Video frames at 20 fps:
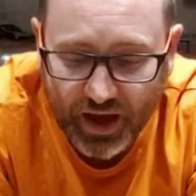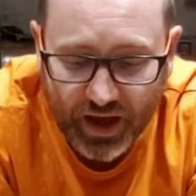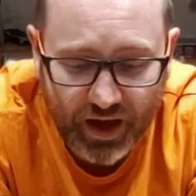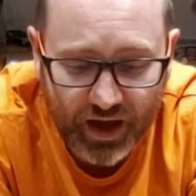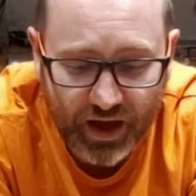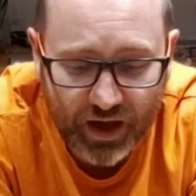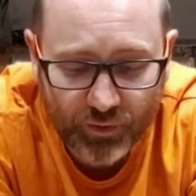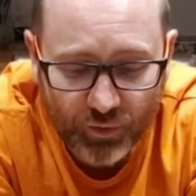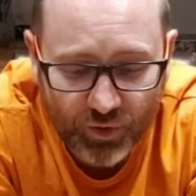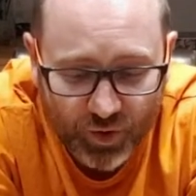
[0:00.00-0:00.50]

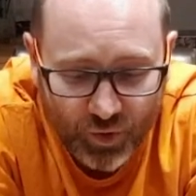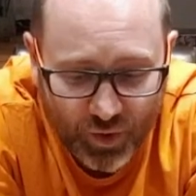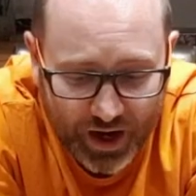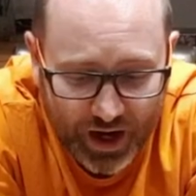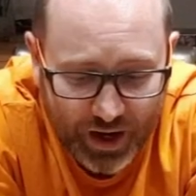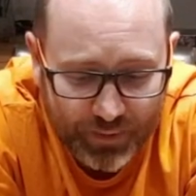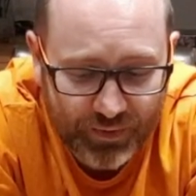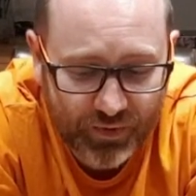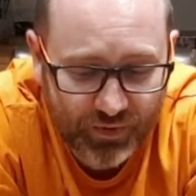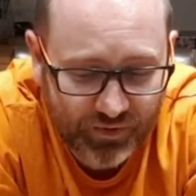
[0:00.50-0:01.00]
We're quite
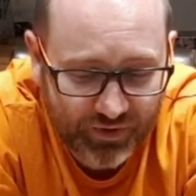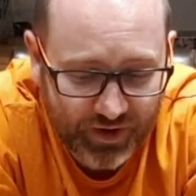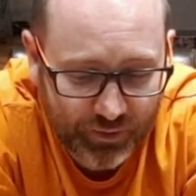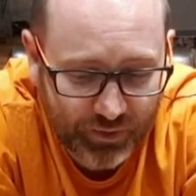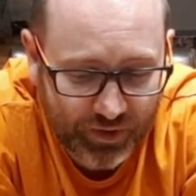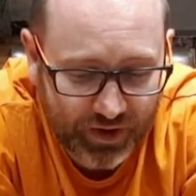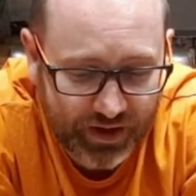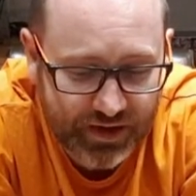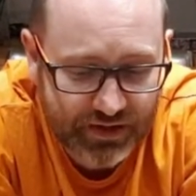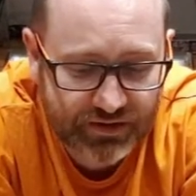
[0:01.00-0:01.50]
happy with how
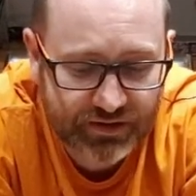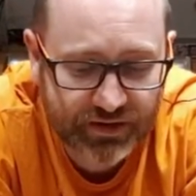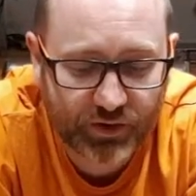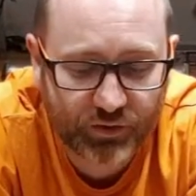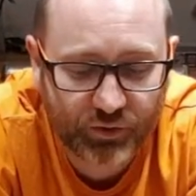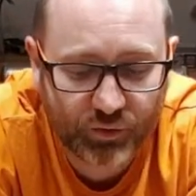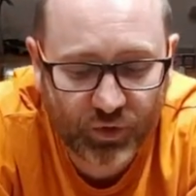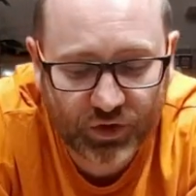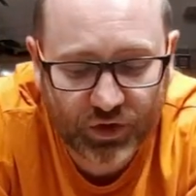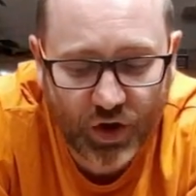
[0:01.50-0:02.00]
it is.
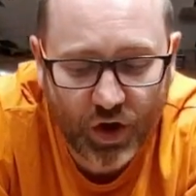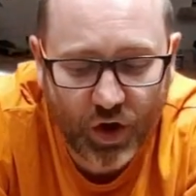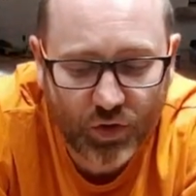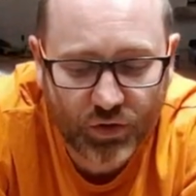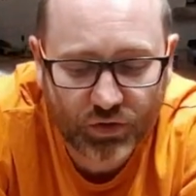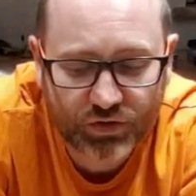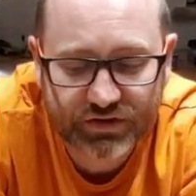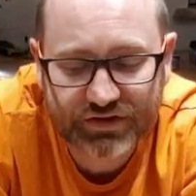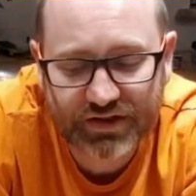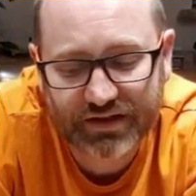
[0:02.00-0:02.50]
It will
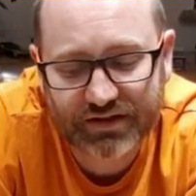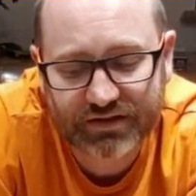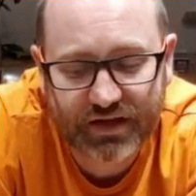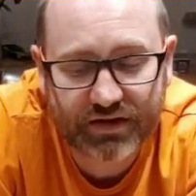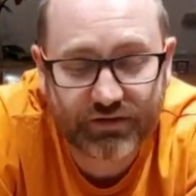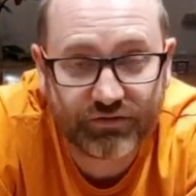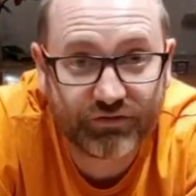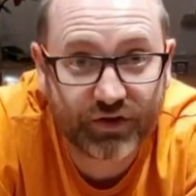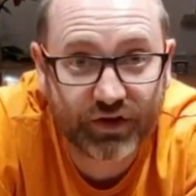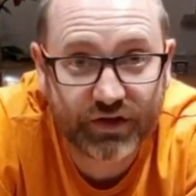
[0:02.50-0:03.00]
hold
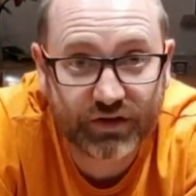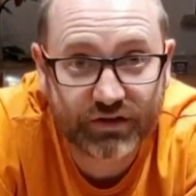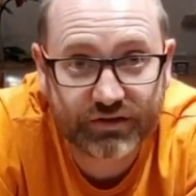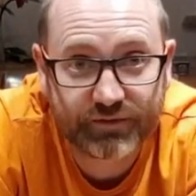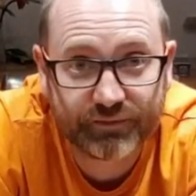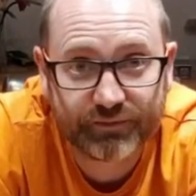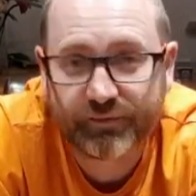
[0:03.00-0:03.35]
16 figures.